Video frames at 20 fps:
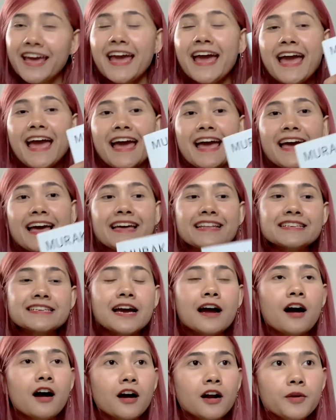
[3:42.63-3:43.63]
And
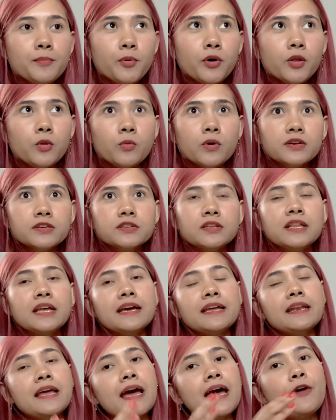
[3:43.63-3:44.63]
Hardboiled
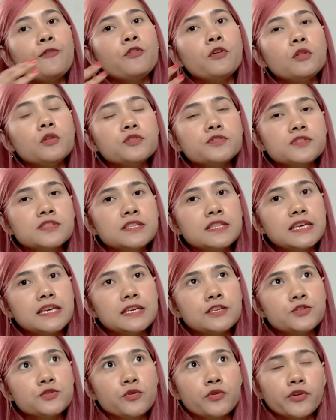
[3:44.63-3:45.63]
Wonderland follows the
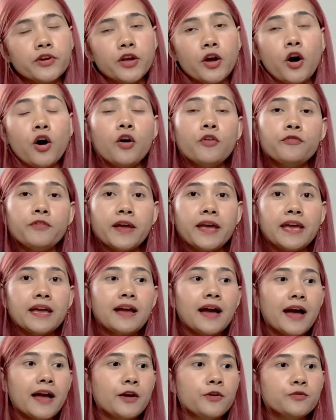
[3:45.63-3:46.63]
story of a
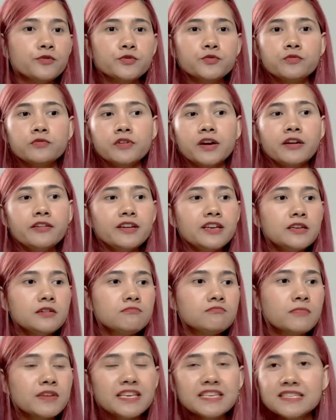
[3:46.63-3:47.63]
guy who's very
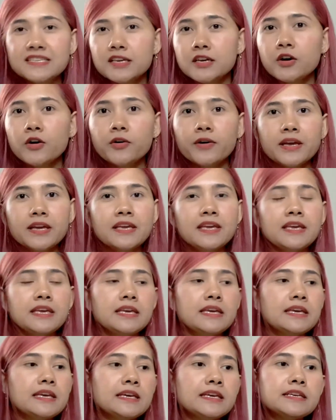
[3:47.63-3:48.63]
easygoing. He
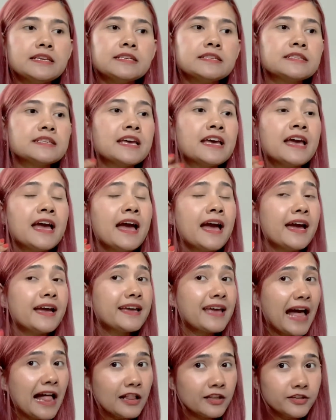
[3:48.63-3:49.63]
is a
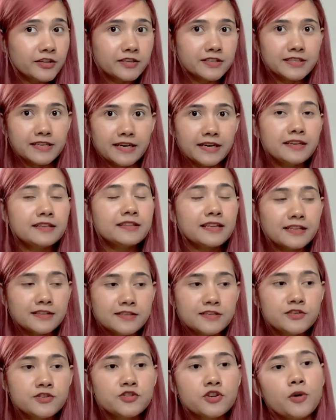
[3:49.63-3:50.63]
Calcutec, that's
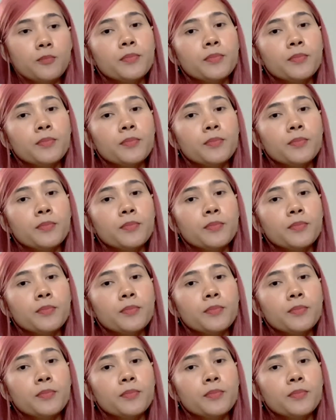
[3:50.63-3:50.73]
his job.